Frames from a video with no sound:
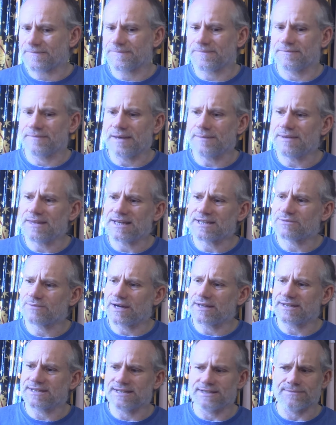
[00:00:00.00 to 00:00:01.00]
maybe that's why
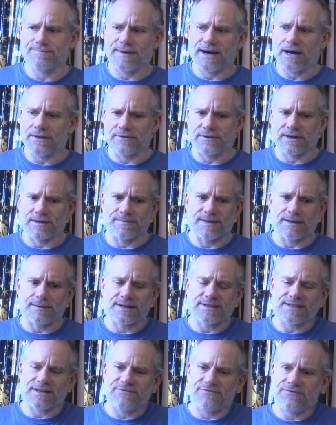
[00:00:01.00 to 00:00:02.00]
this is bothering me
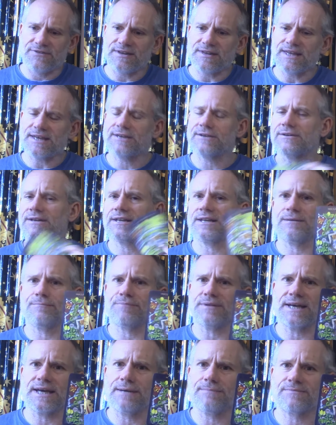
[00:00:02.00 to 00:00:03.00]
because I feel like you're getting
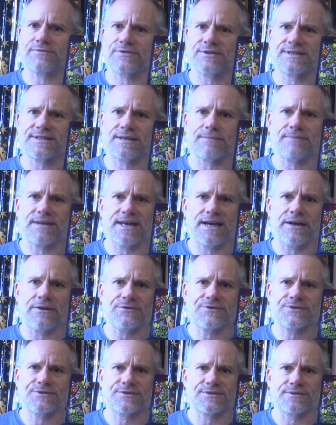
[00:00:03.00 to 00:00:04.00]
blamed for somebody
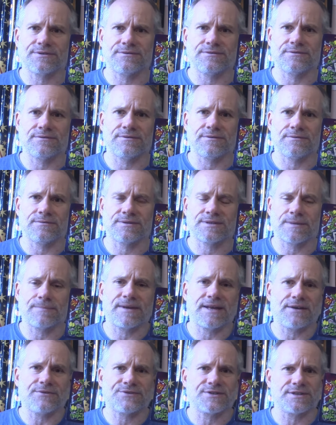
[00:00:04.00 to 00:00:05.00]
else
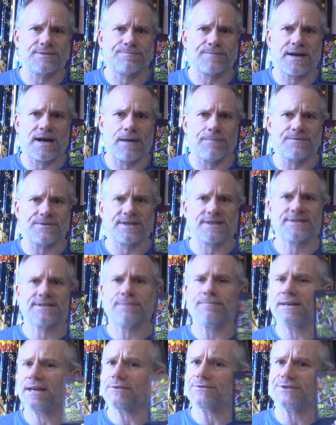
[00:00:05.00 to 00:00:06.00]
somebody else's problems. Like
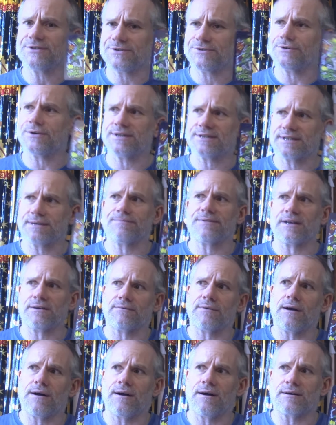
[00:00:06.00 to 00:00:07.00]
somebody else is doing something
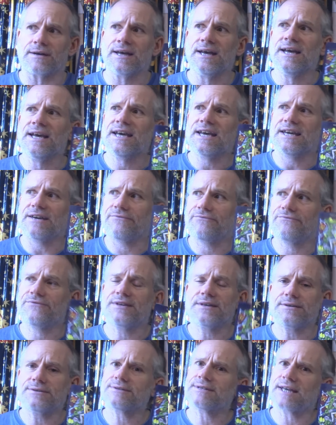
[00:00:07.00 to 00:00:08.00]
wrong, it
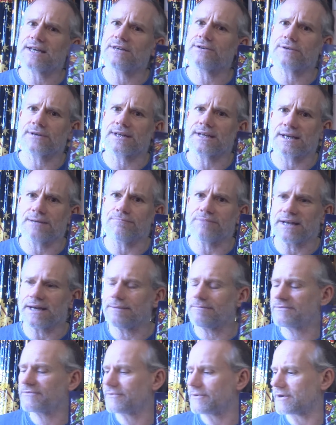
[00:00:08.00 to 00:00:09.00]
feels like you're getting
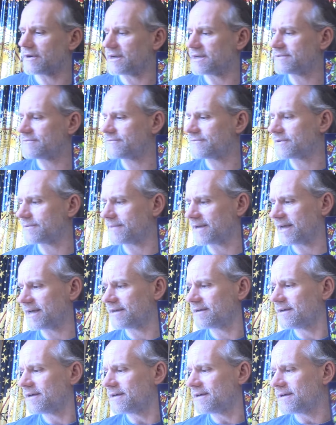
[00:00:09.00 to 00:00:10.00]
blamed for it. For me,
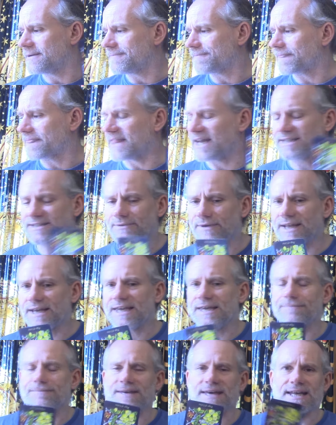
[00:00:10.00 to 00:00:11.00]
that's what I
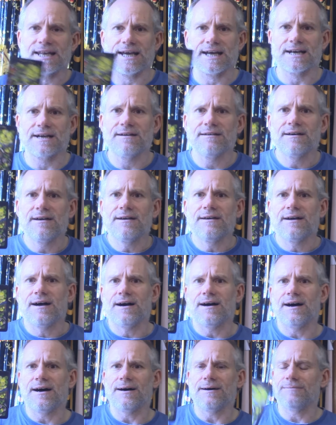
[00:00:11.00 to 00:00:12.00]
keep getting.
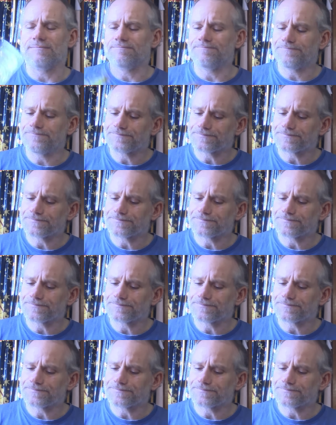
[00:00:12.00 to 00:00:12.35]
Um,